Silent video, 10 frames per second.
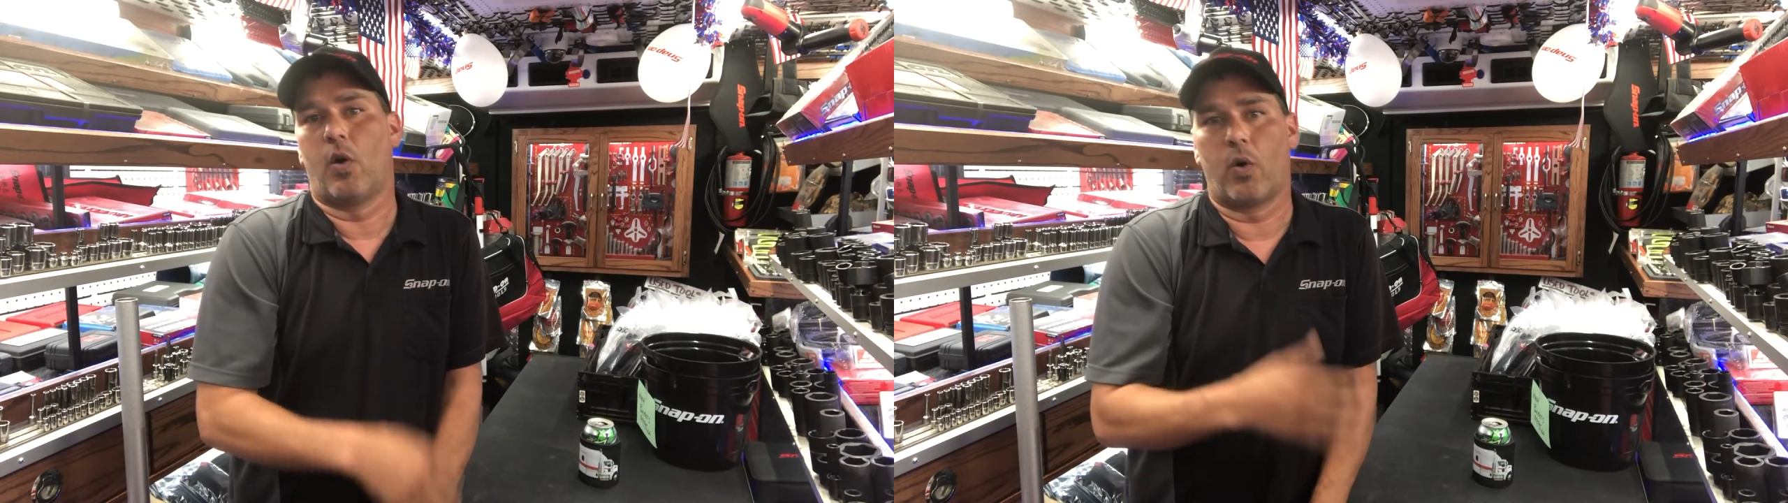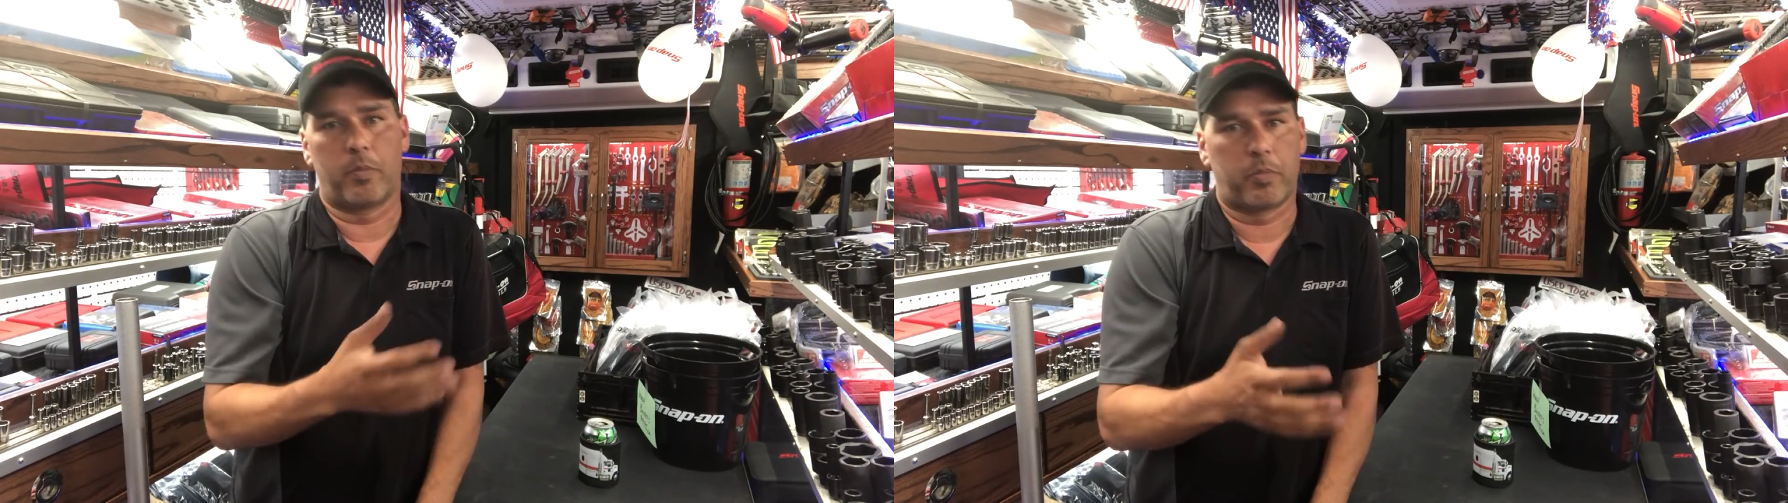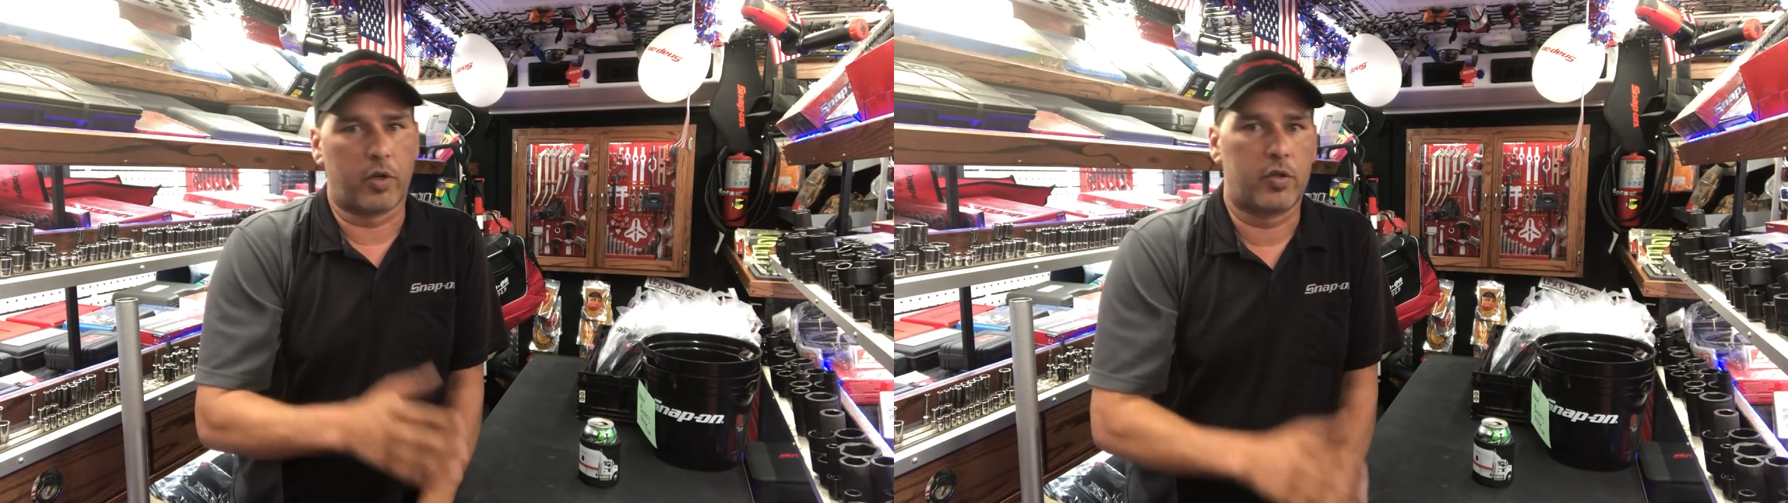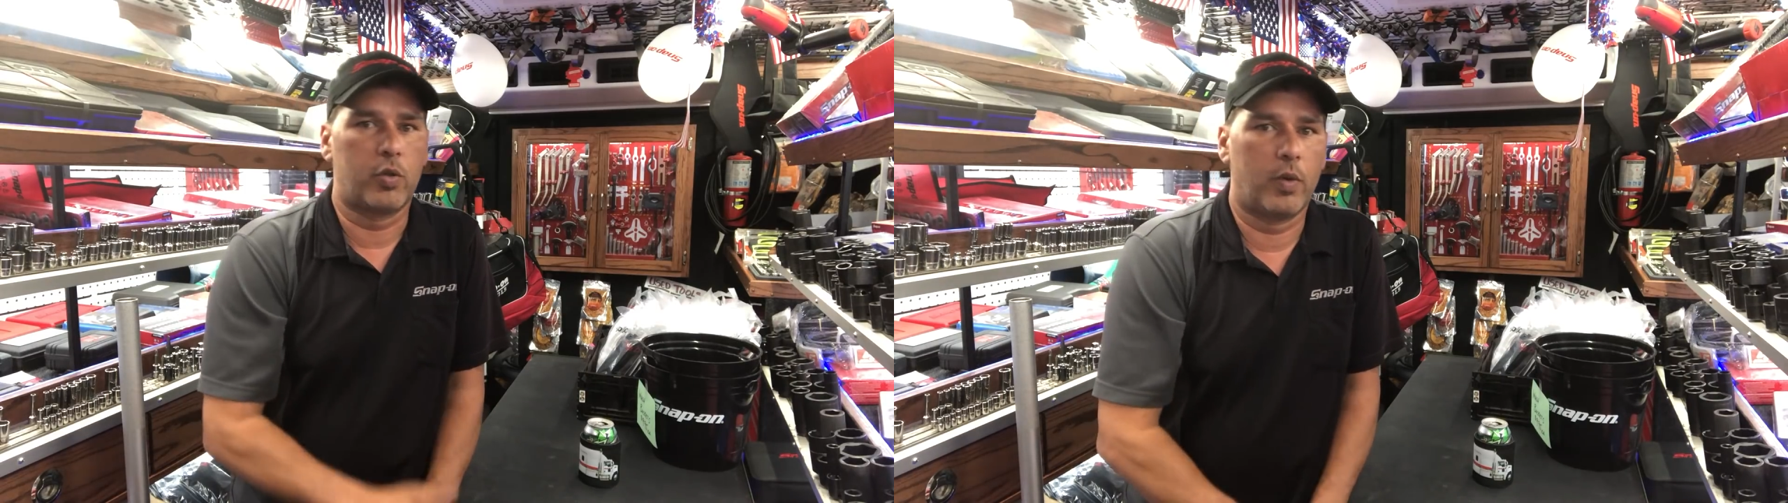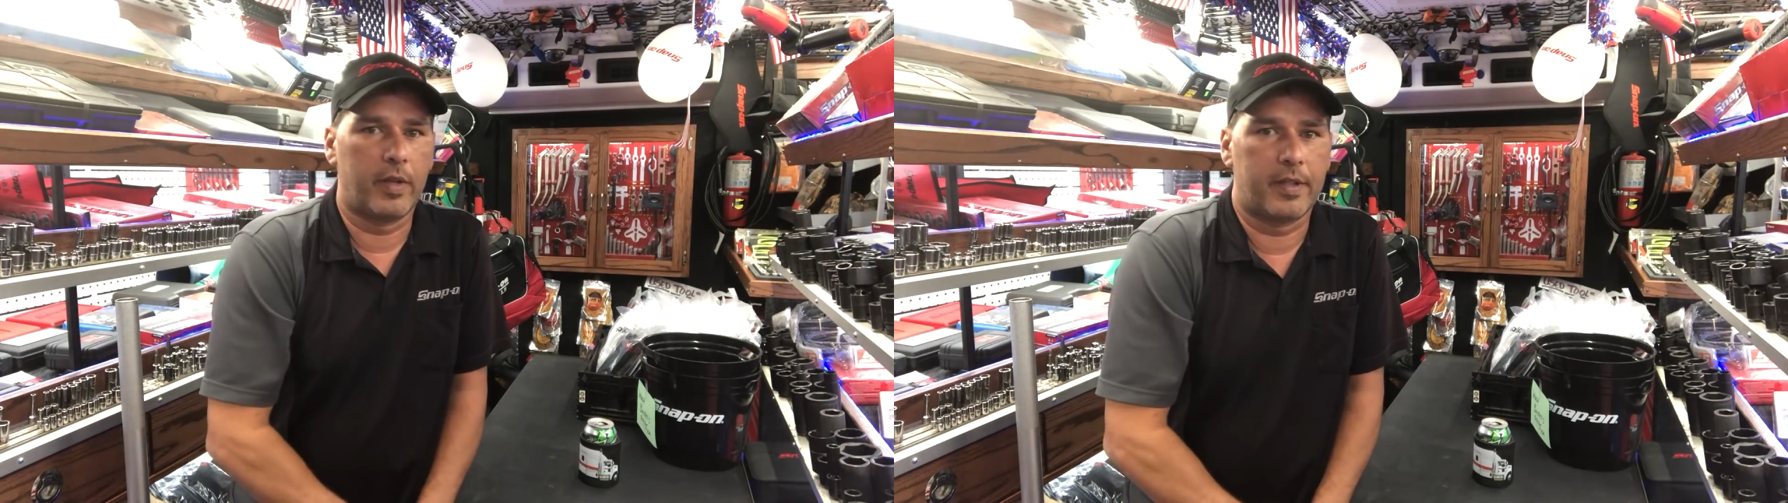or per
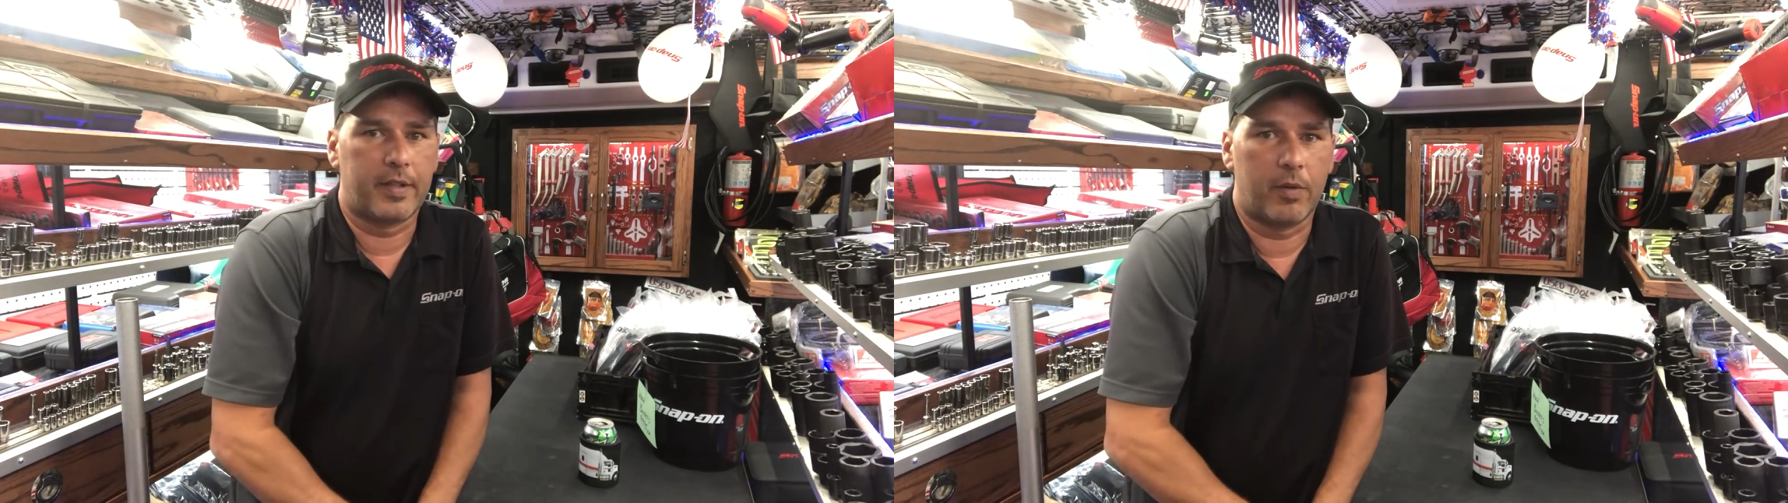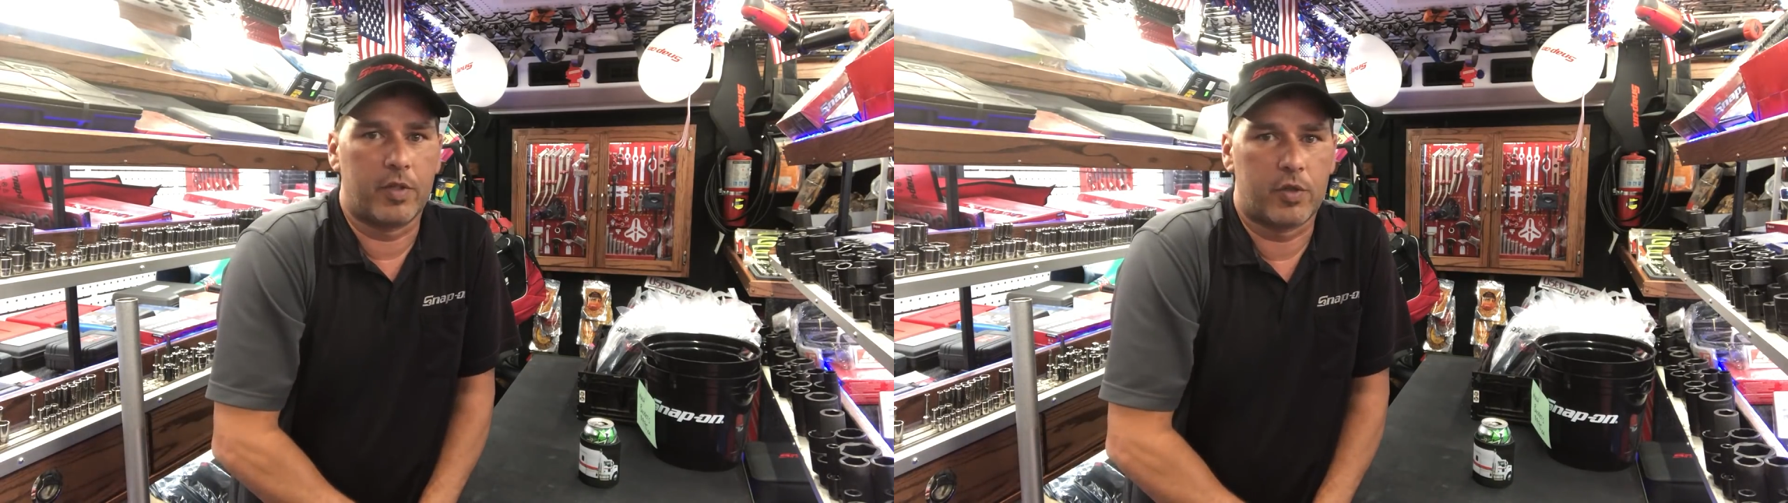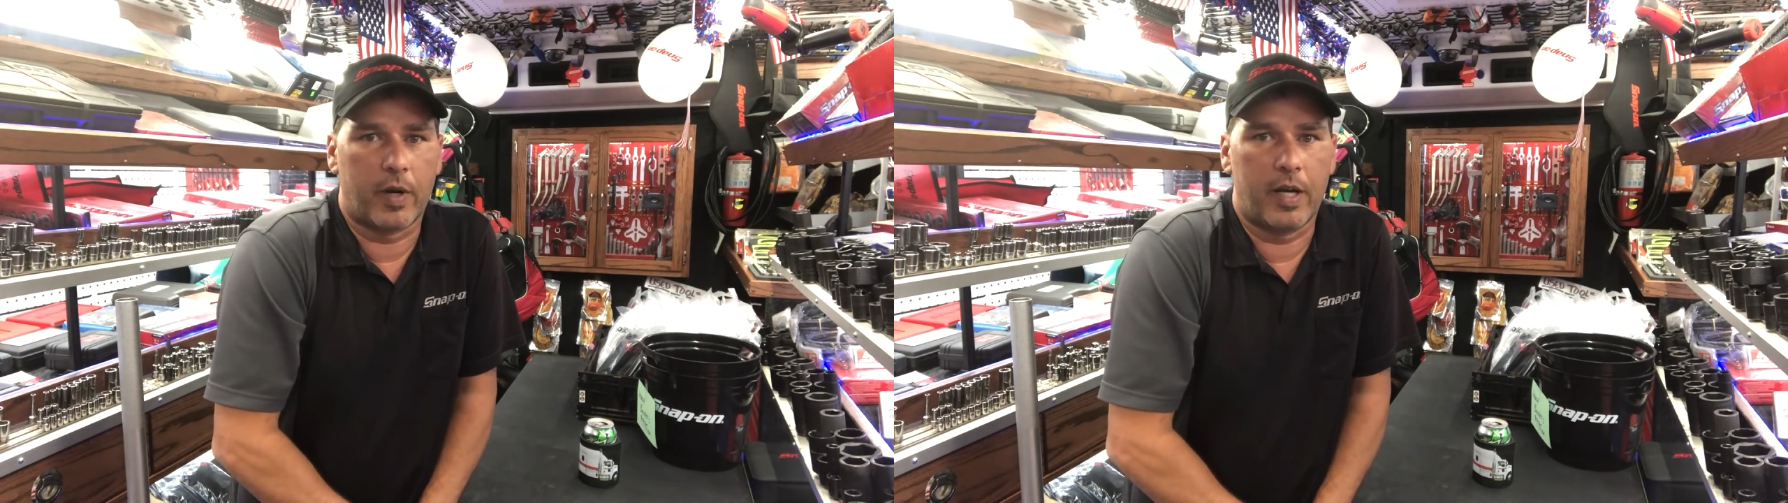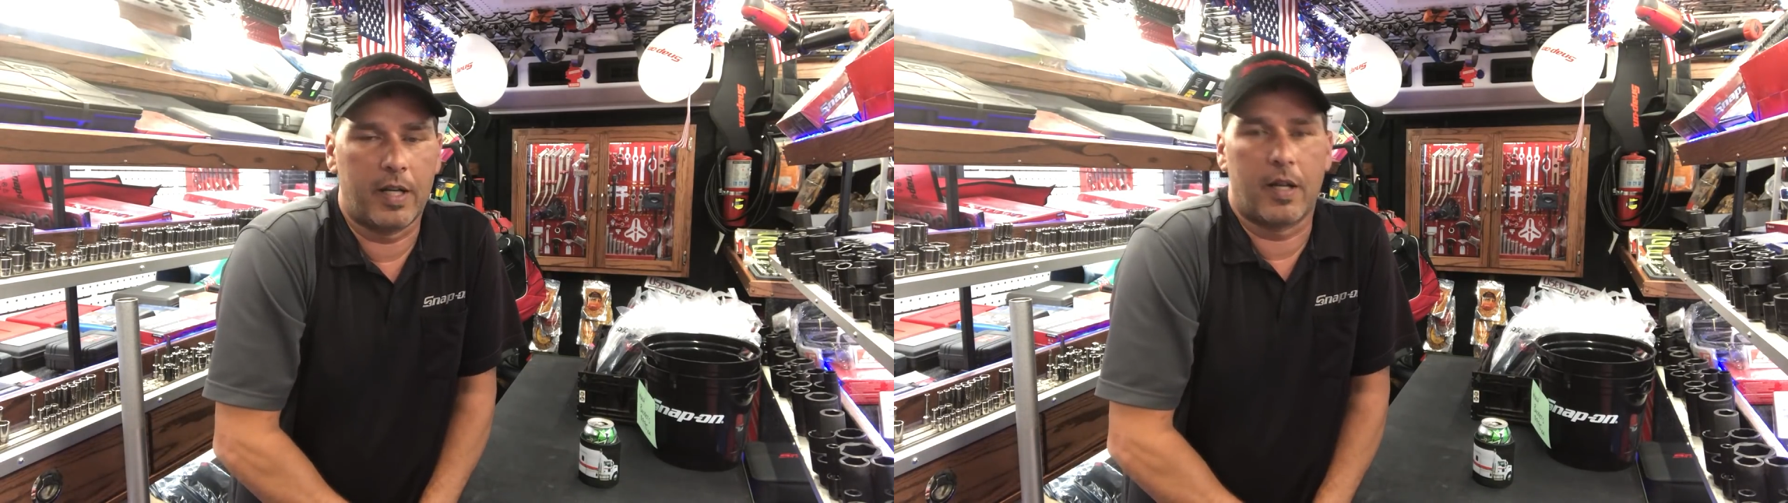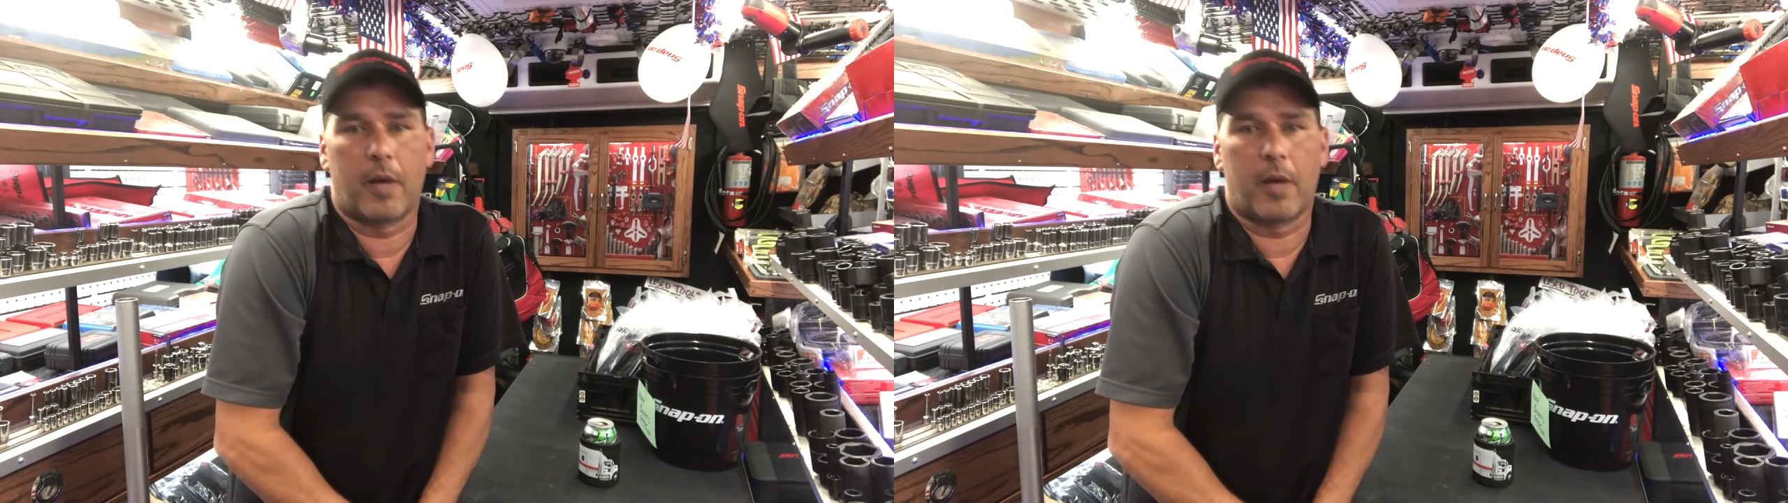tool that they would trade in,